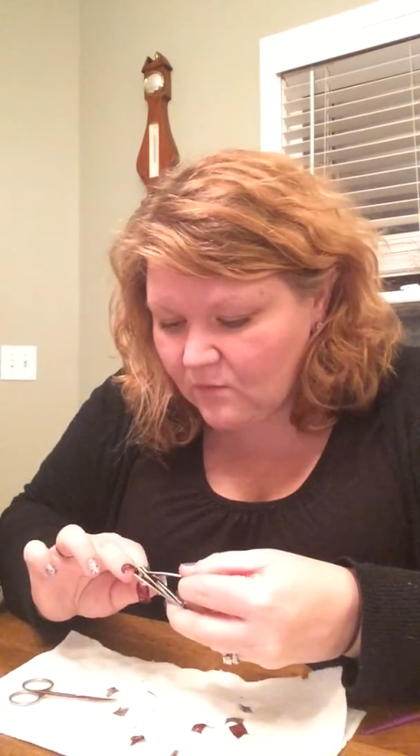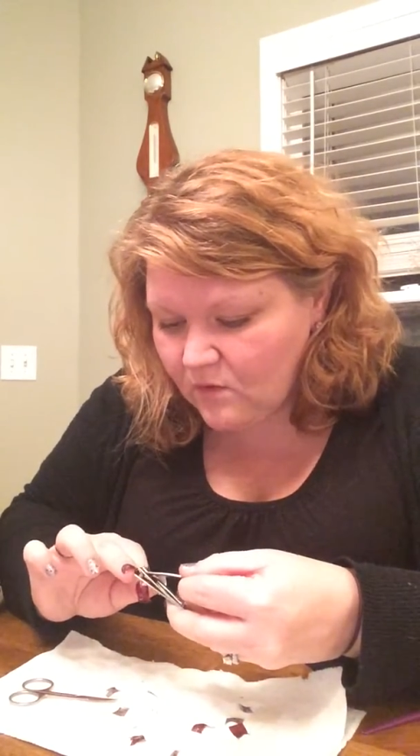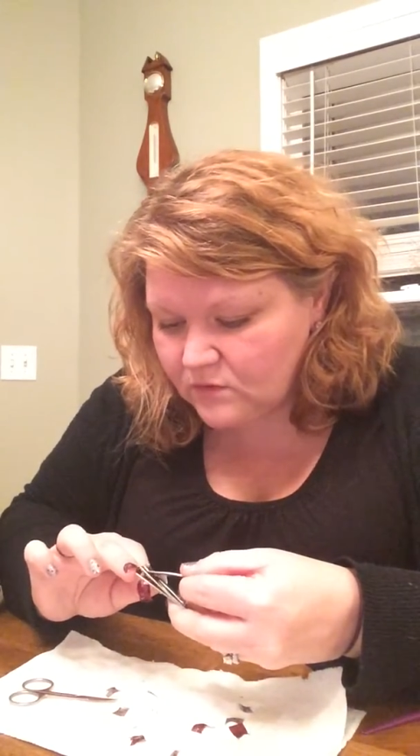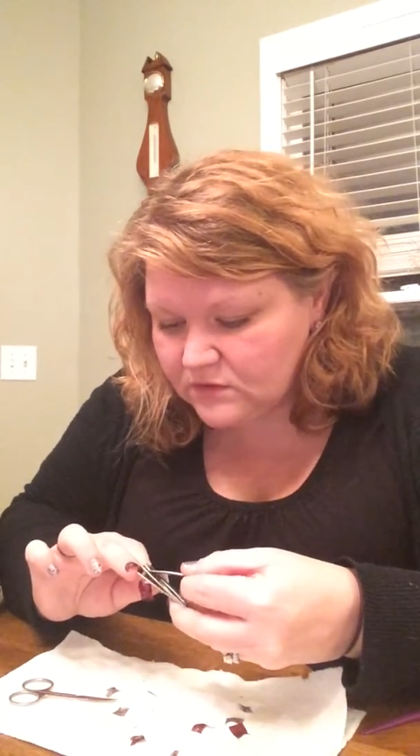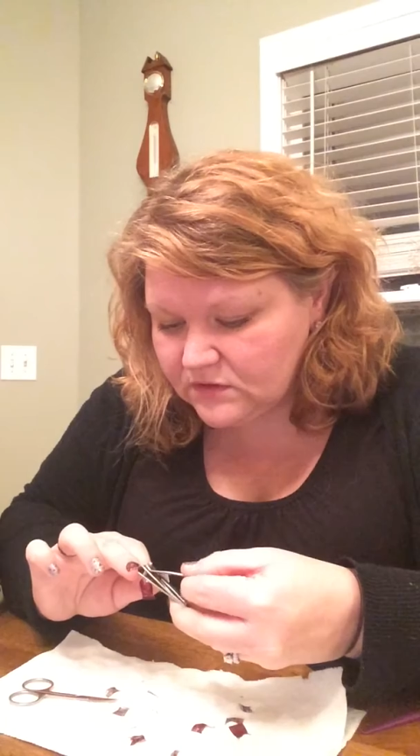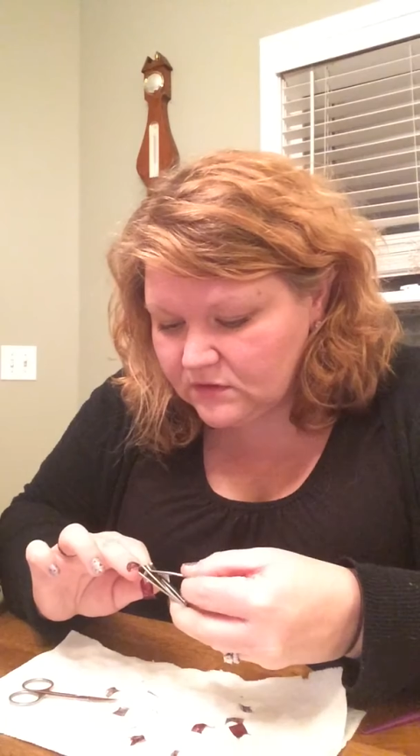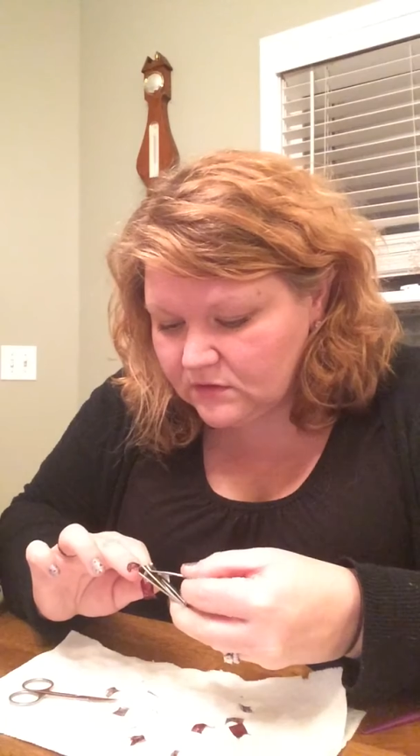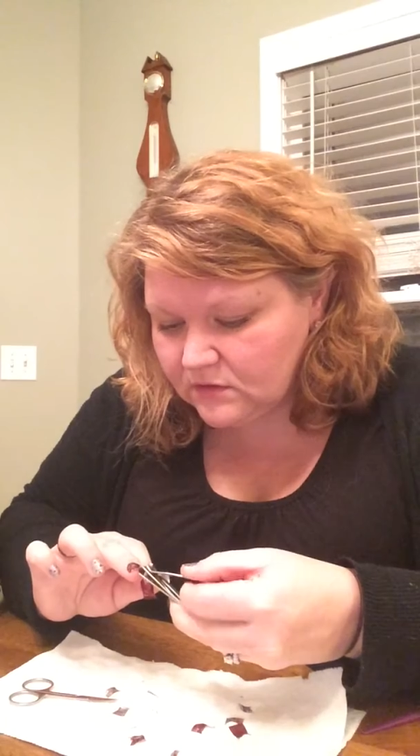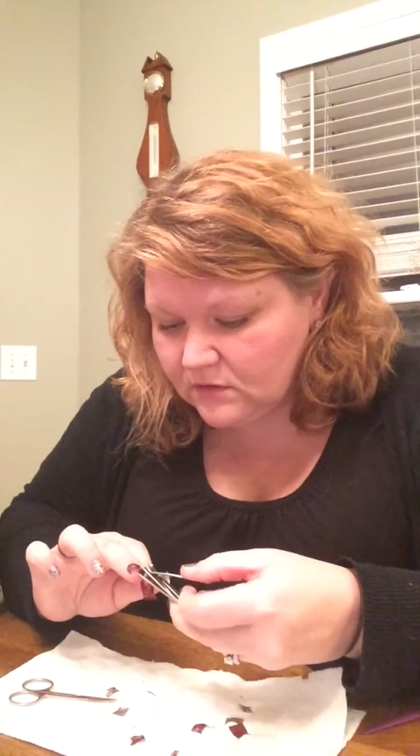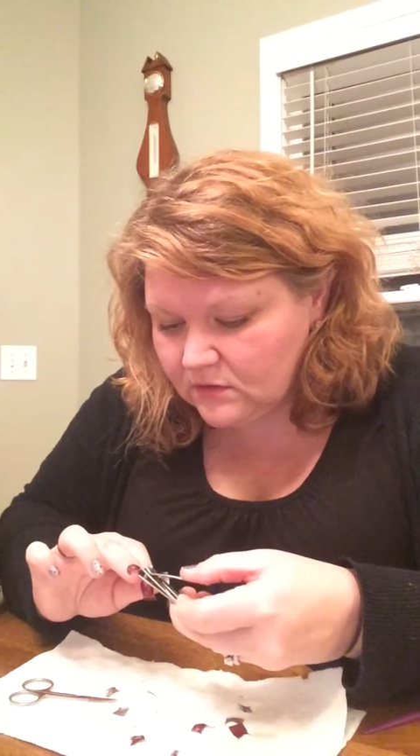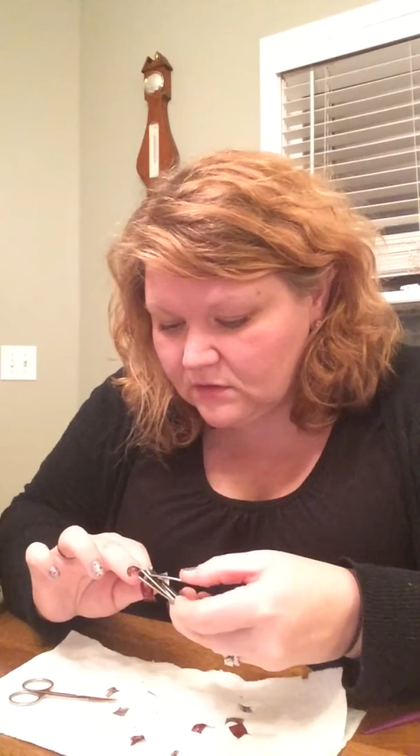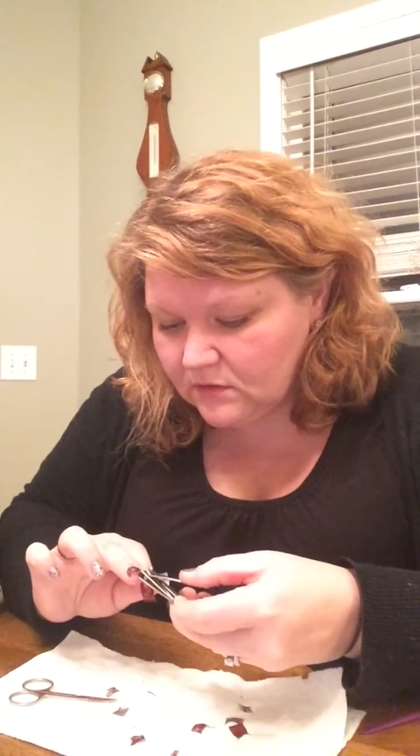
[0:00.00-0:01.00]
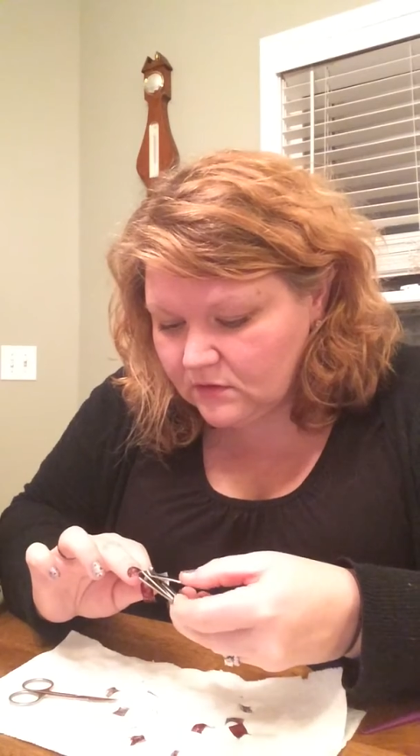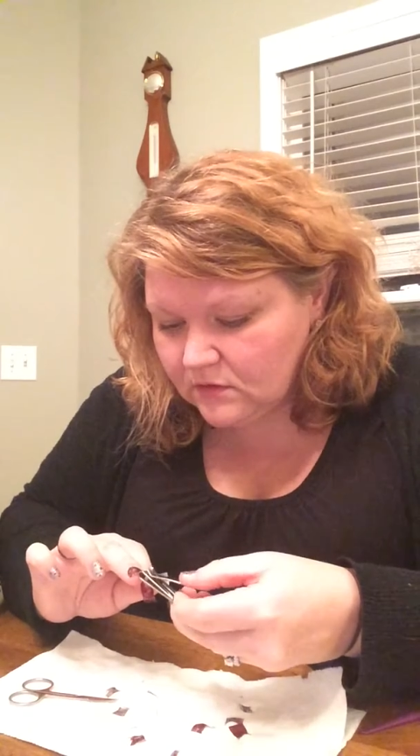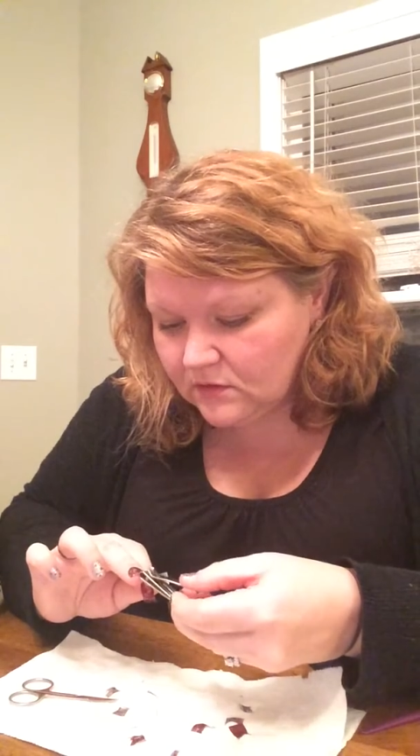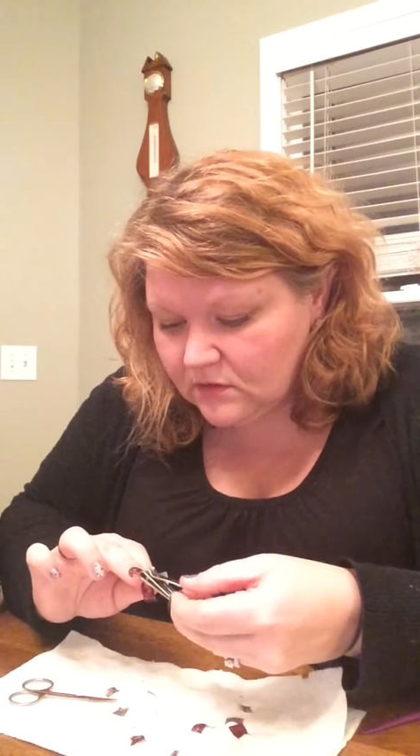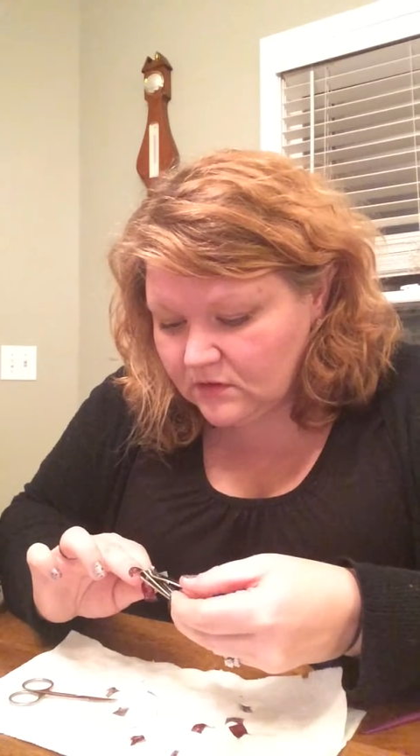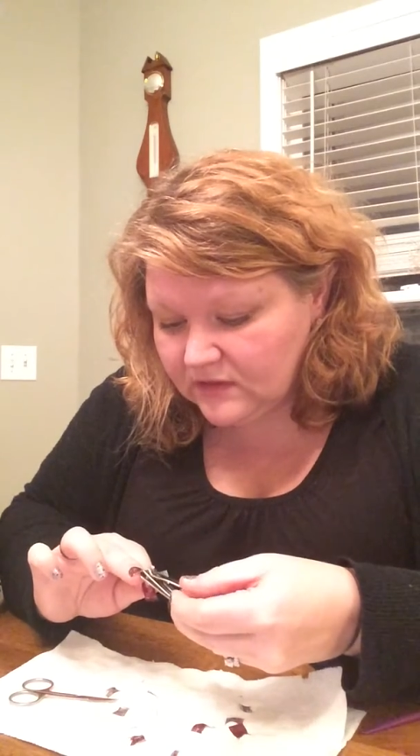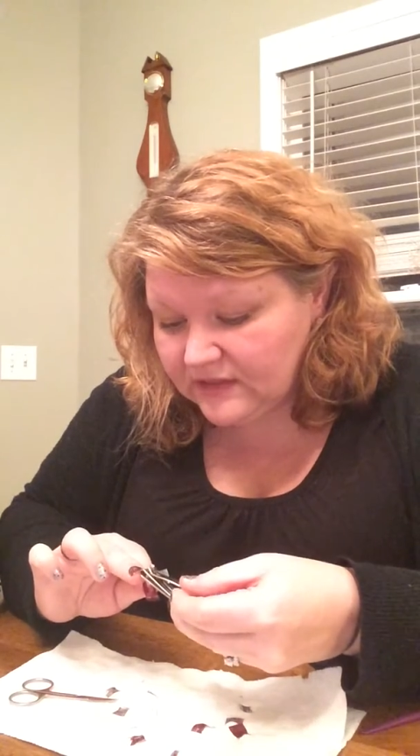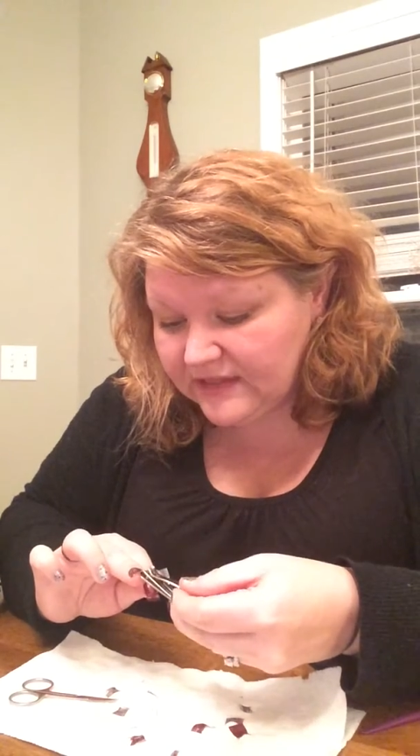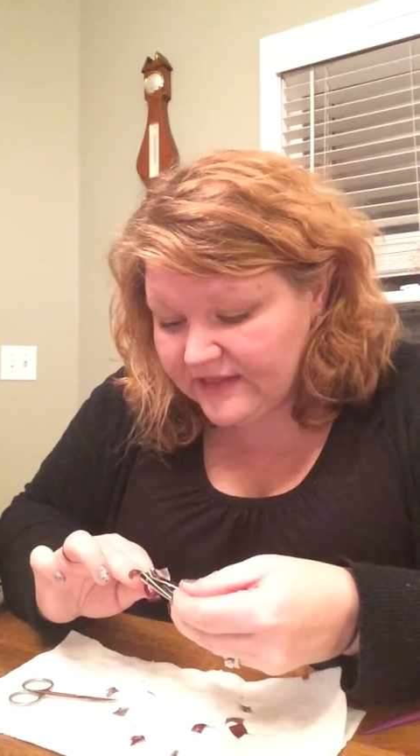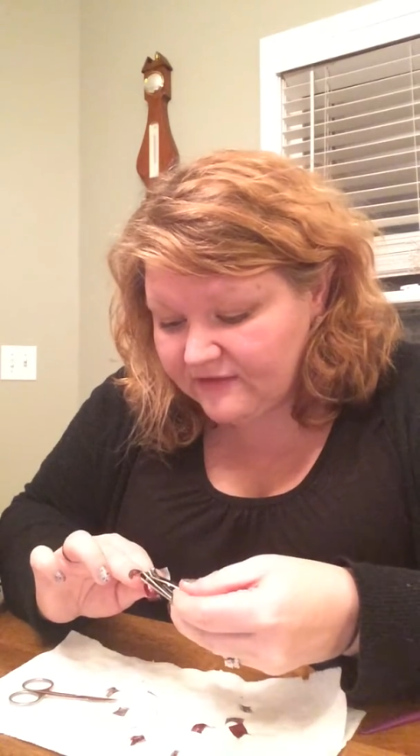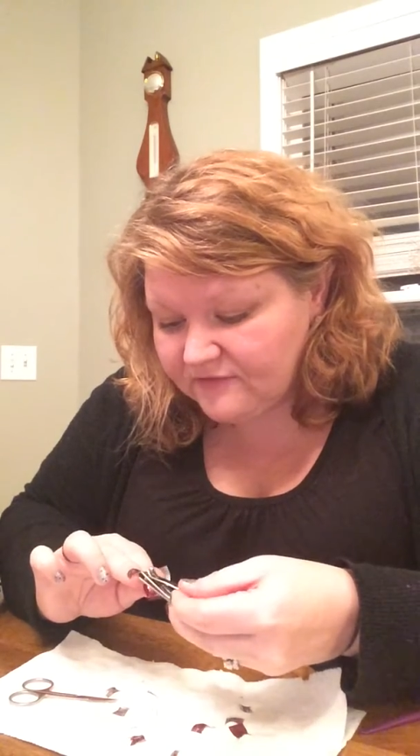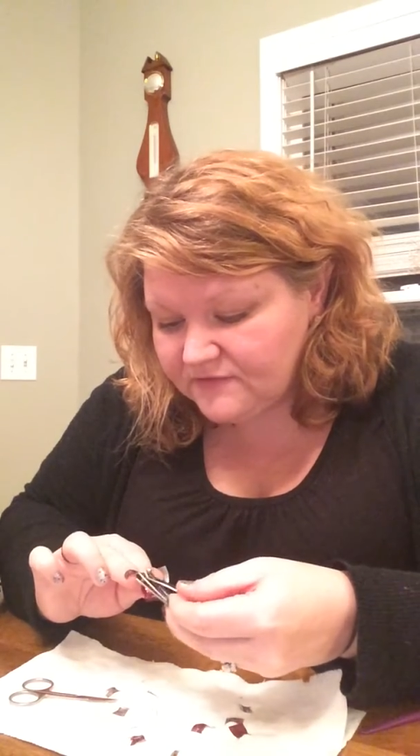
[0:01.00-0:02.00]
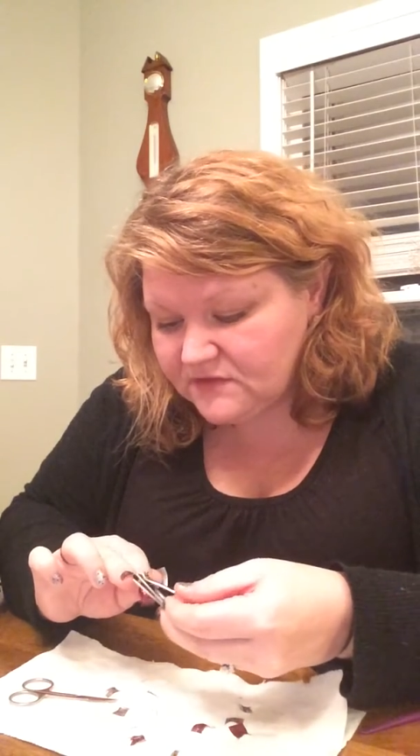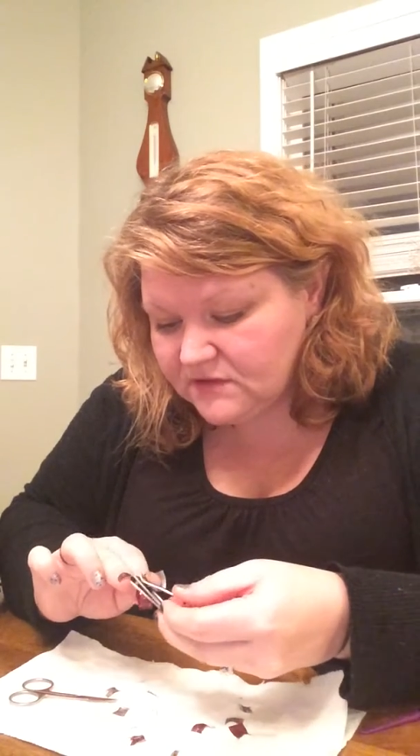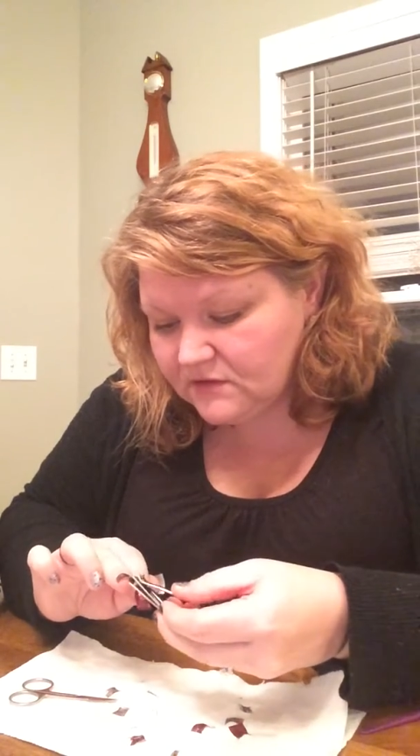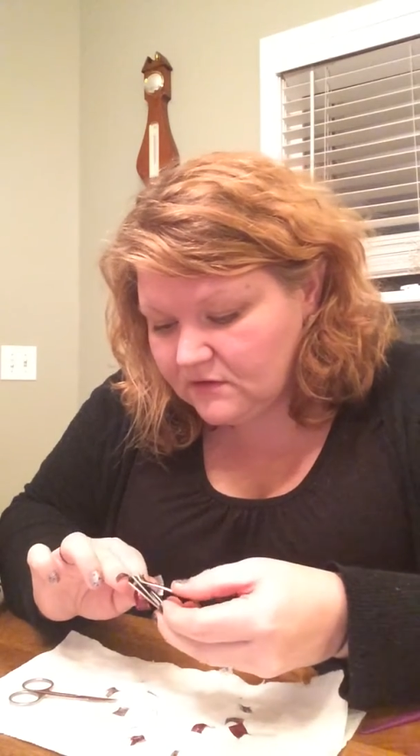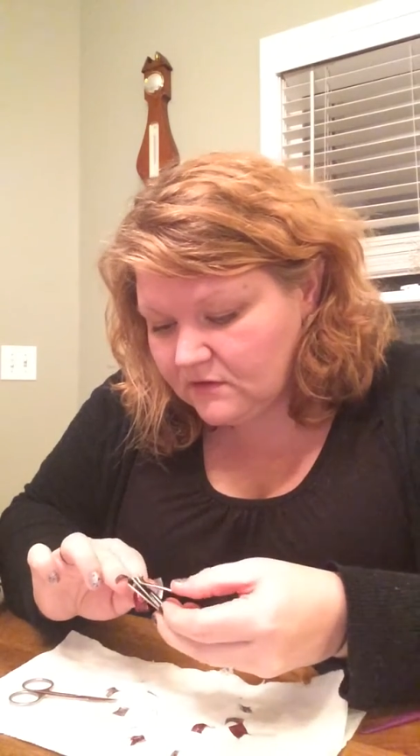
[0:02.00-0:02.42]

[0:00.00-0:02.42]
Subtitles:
won't lift.